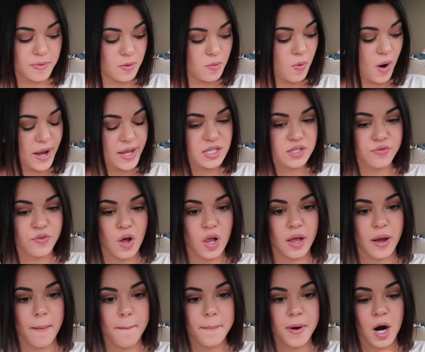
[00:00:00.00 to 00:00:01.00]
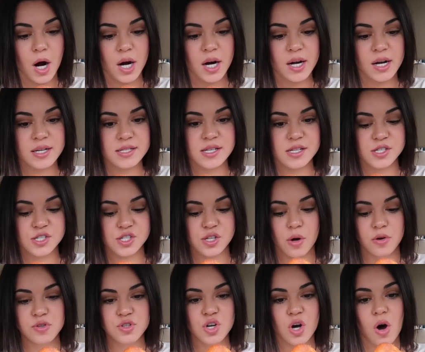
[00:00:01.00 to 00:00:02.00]
be why it's falling apart, because it's
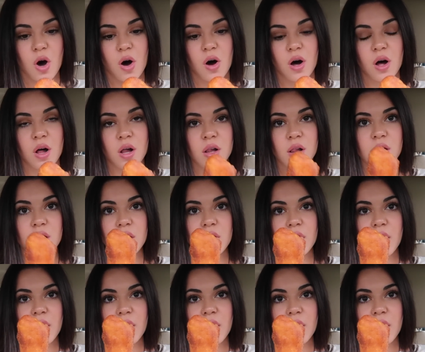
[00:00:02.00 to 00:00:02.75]
so tall.